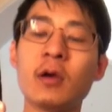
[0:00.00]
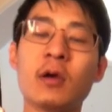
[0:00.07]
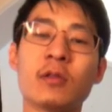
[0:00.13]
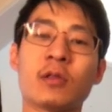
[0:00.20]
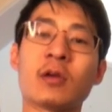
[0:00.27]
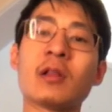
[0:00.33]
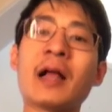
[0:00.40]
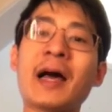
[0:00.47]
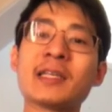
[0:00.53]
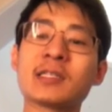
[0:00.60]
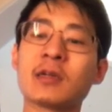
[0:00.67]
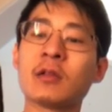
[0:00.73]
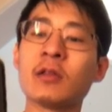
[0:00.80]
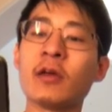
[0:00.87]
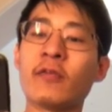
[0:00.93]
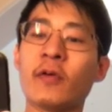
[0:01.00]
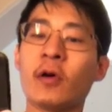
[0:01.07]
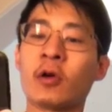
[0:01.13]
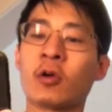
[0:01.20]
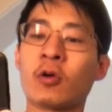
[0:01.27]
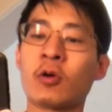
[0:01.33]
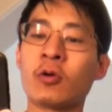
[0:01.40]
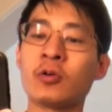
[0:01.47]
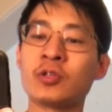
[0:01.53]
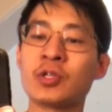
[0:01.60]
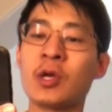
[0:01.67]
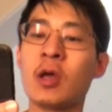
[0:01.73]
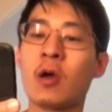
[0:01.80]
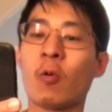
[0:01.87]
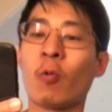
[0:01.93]
The glass cliff occurs
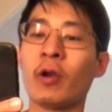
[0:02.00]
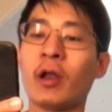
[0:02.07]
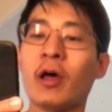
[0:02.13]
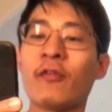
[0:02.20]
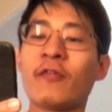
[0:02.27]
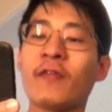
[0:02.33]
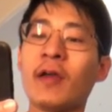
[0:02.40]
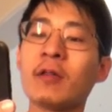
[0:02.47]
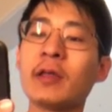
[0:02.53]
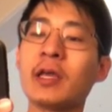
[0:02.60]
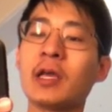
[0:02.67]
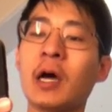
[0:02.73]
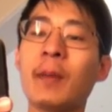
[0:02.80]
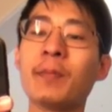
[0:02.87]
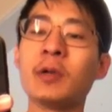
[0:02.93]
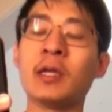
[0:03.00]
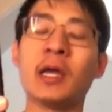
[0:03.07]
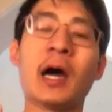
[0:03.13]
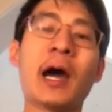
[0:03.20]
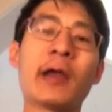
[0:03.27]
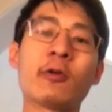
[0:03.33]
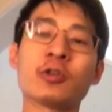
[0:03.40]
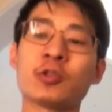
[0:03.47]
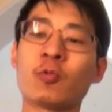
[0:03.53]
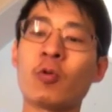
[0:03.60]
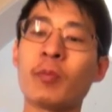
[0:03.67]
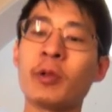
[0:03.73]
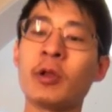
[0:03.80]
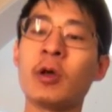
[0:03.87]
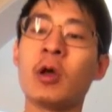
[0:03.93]
when a failing company hires a
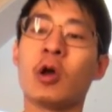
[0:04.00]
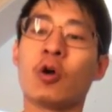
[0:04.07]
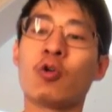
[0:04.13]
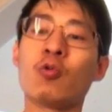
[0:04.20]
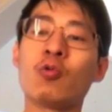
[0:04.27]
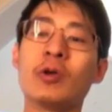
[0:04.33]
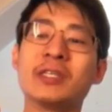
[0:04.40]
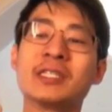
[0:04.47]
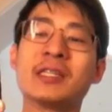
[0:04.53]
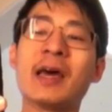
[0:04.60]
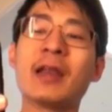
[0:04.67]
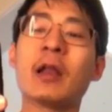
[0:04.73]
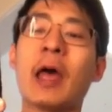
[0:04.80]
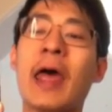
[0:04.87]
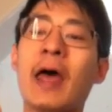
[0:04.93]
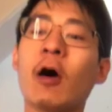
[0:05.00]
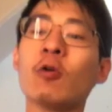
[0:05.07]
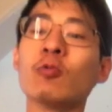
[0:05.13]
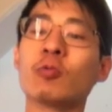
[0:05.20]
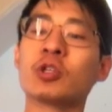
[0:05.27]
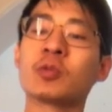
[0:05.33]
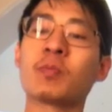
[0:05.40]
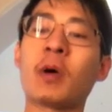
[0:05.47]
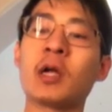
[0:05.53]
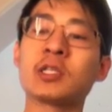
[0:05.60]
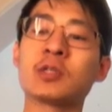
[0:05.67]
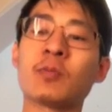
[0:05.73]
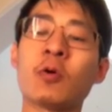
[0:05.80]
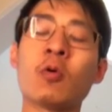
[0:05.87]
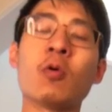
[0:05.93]
woman who is then held
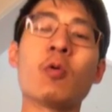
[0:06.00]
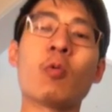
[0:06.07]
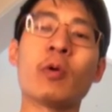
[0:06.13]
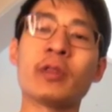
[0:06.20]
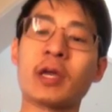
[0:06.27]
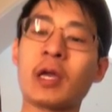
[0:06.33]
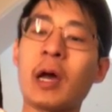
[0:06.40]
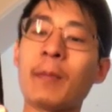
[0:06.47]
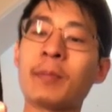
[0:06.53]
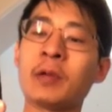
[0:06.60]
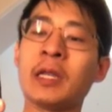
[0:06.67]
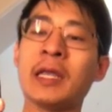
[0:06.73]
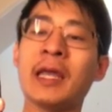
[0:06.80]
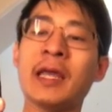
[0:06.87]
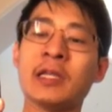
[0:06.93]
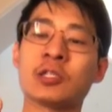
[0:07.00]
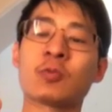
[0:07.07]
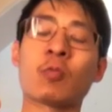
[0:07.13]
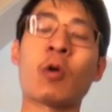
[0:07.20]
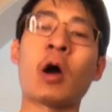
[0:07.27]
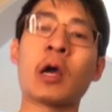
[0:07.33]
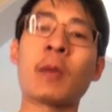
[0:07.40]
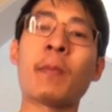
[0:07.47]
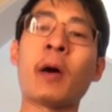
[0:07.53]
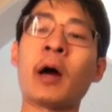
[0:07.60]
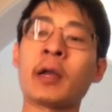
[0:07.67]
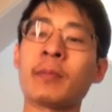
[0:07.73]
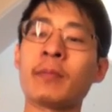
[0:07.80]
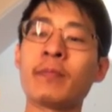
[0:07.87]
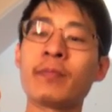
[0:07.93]
responsible when the company hits rock
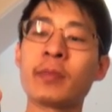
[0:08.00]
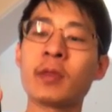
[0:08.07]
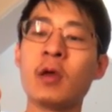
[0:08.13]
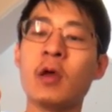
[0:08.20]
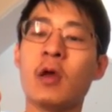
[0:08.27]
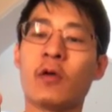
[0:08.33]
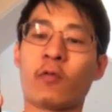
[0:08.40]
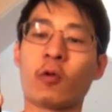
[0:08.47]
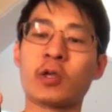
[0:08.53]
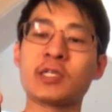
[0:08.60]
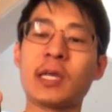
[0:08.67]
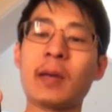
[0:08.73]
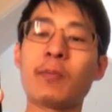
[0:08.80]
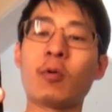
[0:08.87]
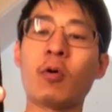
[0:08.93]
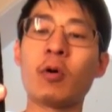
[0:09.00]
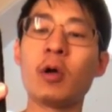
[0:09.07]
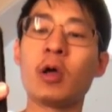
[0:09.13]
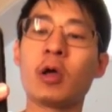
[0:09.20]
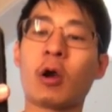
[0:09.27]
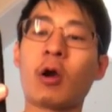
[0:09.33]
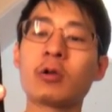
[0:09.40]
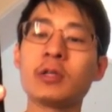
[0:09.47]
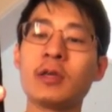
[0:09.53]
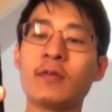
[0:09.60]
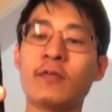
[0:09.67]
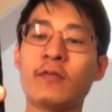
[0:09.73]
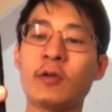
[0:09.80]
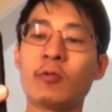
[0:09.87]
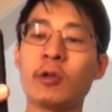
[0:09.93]
bottom. For example, Carly
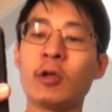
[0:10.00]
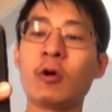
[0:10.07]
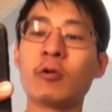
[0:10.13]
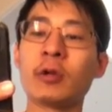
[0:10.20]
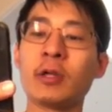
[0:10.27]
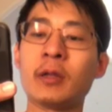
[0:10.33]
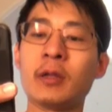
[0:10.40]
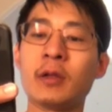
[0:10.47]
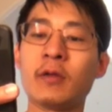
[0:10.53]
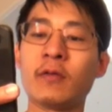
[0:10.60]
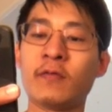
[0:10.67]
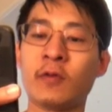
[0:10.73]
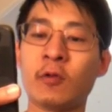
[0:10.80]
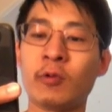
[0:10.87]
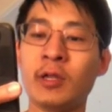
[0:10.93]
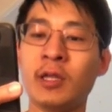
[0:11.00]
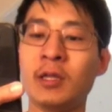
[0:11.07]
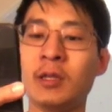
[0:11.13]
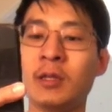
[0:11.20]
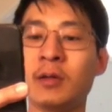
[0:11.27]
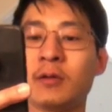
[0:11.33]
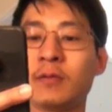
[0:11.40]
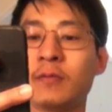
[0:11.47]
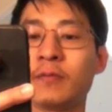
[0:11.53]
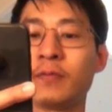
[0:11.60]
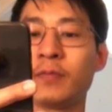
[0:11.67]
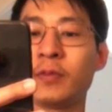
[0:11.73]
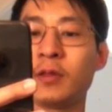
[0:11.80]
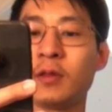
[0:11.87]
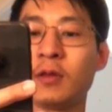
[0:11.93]

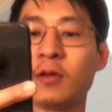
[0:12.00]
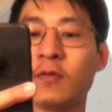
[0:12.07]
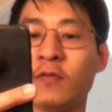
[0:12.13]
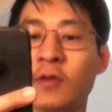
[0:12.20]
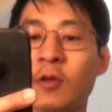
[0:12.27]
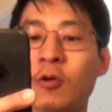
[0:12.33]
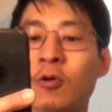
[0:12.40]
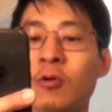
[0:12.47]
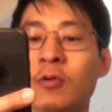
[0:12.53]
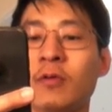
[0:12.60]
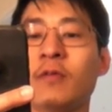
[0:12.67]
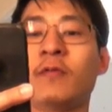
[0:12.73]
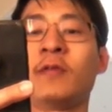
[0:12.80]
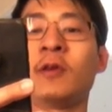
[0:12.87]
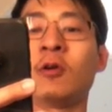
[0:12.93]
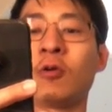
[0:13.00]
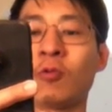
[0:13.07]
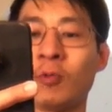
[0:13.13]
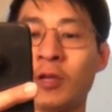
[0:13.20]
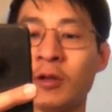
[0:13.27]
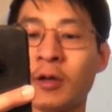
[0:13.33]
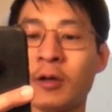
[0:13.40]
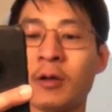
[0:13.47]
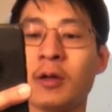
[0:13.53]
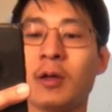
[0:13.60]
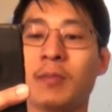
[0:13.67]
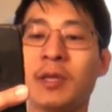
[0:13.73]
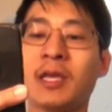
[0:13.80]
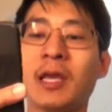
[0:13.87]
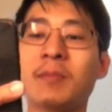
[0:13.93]
Fiorina
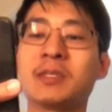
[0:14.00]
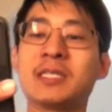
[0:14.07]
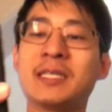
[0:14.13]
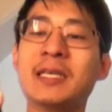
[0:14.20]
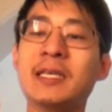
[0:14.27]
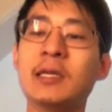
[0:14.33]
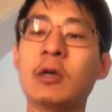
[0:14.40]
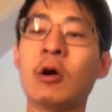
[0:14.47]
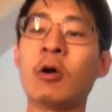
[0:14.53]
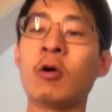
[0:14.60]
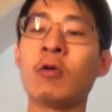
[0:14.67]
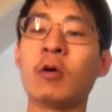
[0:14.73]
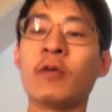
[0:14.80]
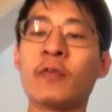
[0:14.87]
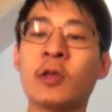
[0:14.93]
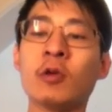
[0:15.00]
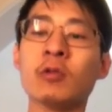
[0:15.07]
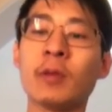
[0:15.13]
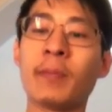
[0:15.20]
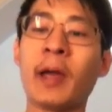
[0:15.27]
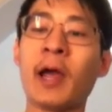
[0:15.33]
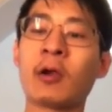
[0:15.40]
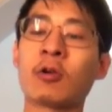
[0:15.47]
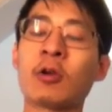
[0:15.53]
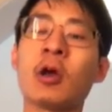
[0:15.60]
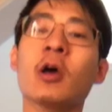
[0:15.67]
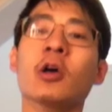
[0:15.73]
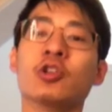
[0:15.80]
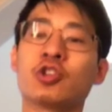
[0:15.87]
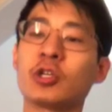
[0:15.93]
became CEO of Hewlett-Packard
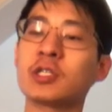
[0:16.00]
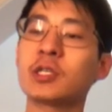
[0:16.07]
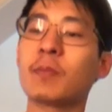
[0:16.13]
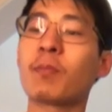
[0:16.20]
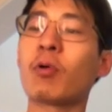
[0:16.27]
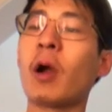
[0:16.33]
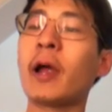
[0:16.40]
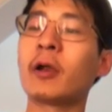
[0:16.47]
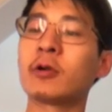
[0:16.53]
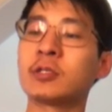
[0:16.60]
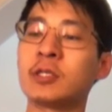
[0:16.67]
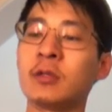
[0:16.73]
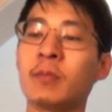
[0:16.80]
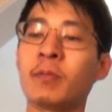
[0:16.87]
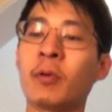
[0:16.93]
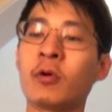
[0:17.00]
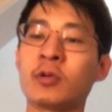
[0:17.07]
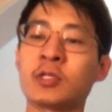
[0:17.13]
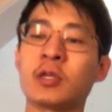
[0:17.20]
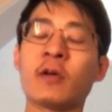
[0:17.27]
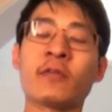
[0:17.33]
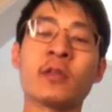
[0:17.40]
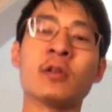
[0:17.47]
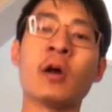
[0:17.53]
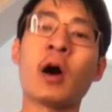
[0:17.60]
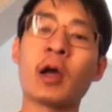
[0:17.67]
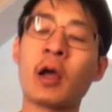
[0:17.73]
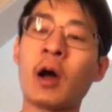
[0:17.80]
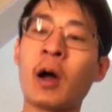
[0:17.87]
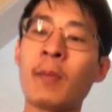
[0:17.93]
just prior to the burst of the
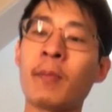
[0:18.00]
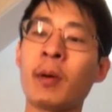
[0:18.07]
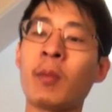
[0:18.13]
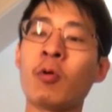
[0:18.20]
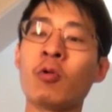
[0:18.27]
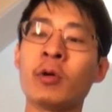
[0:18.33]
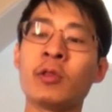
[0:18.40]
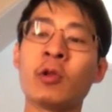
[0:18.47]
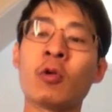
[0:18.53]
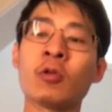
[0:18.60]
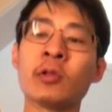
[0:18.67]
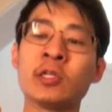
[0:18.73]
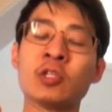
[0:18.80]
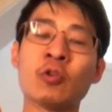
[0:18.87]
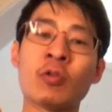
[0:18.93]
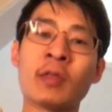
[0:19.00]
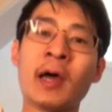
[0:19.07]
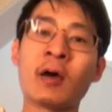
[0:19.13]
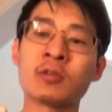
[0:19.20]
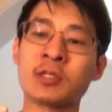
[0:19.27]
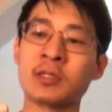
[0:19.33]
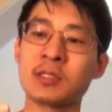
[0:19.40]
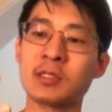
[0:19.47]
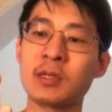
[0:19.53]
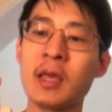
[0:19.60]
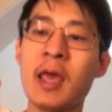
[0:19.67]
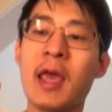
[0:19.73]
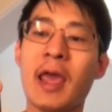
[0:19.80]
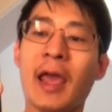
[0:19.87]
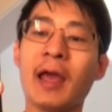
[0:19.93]
dot-com bubble in the early 2000s,
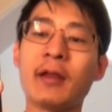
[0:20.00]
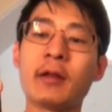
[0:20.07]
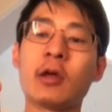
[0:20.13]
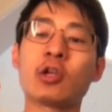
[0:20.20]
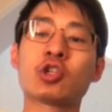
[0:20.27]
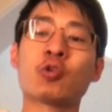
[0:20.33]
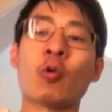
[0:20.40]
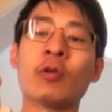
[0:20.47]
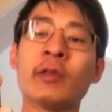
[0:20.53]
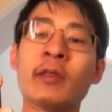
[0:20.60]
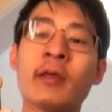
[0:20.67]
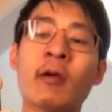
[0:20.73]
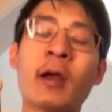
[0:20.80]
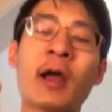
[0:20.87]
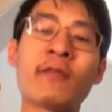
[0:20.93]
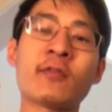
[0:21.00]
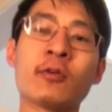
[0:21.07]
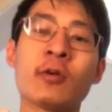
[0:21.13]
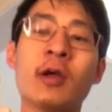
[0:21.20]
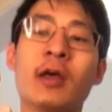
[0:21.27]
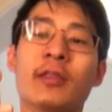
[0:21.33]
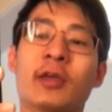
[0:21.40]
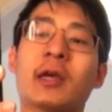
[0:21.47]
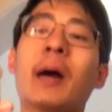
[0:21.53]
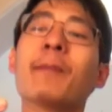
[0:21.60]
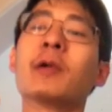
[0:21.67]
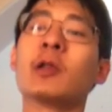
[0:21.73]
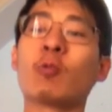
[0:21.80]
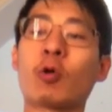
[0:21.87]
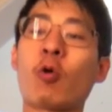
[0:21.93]
and shortly thereafter, the
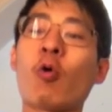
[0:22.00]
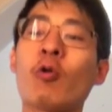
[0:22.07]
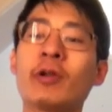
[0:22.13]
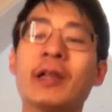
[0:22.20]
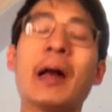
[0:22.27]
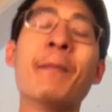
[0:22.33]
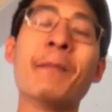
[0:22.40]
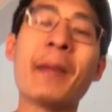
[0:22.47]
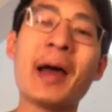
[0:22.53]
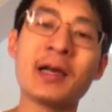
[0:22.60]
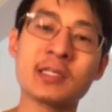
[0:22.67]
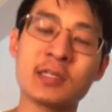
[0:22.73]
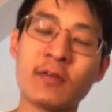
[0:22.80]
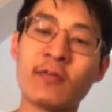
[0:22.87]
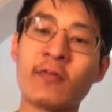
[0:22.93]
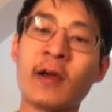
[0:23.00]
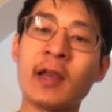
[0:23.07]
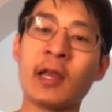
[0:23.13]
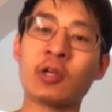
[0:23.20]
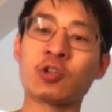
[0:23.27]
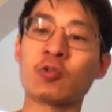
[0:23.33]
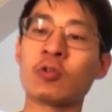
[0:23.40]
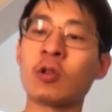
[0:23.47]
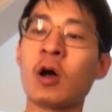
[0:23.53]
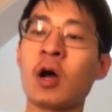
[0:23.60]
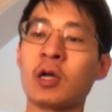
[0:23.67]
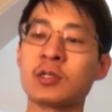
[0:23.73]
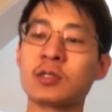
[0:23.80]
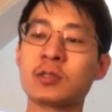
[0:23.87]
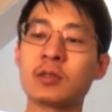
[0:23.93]
company recorded a massive financial
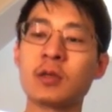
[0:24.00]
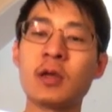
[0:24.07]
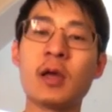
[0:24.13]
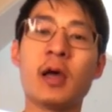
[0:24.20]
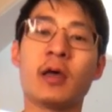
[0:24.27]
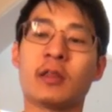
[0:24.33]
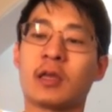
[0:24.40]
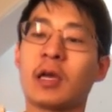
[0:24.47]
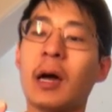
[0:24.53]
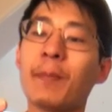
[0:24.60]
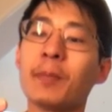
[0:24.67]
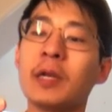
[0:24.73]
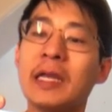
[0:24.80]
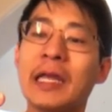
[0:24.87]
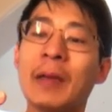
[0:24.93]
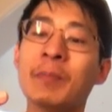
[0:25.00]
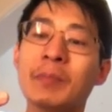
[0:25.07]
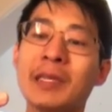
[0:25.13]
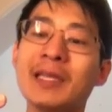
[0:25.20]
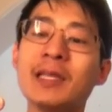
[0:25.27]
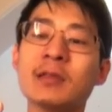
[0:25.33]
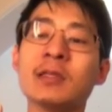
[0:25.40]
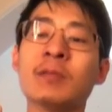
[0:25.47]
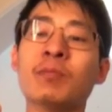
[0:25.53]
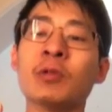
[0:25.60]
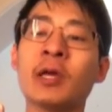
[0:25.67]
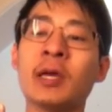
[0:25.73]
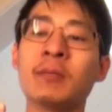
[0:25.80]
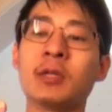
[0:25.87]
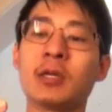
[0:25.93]
loss. The company immediately
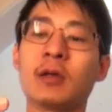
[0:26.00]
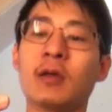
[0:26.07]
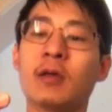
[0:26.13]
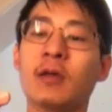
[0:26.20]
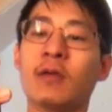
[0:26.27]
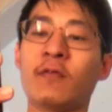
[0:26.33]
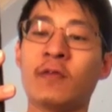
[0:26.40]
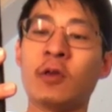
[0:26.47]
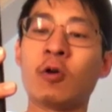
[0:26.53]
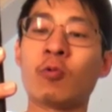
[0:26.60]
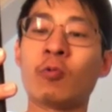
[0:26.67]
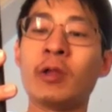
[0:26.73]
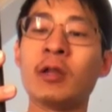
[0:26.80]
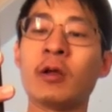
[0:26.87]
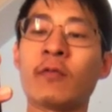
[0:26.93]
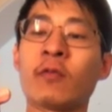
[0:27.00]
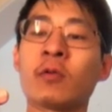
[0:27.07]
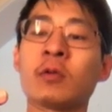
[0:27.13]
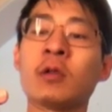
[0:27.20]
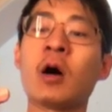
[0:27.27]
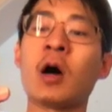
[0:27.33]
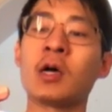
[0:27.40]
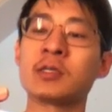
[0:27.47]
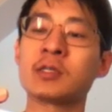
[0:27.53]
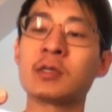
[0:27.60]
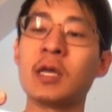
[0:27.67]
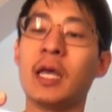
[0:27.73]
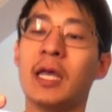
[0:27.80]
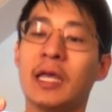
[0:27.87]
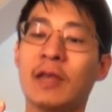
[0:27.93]
blamed Fiorina for the loss,
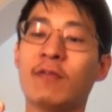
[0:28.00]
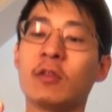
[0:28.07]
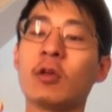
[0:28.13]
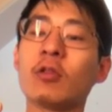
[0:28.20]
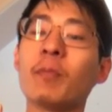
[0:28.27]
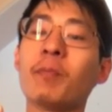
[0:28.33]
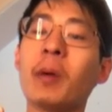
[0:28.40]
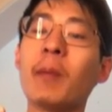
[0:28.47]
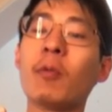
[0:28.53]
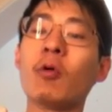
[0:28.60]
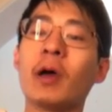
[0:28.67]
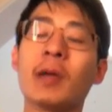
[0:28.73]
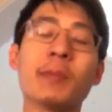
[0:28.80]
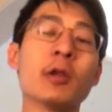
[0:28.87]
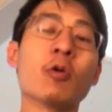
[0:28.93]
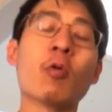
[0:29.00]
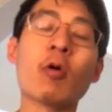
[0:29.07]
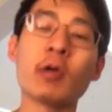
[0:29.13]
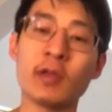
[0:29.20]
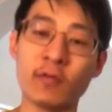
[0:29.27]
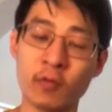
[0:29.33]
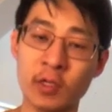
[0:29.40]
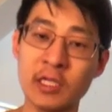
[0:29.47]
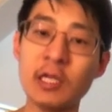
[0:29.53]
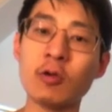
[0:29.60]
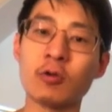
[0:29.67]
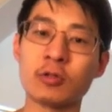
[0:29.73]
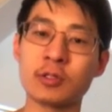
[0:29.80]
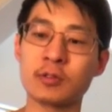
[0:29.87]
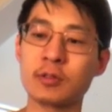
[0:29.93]
even though the bubble had been growing for
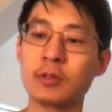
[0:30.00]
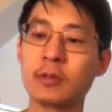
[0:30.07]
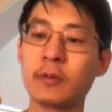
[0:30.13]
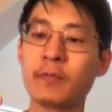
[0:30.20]
years.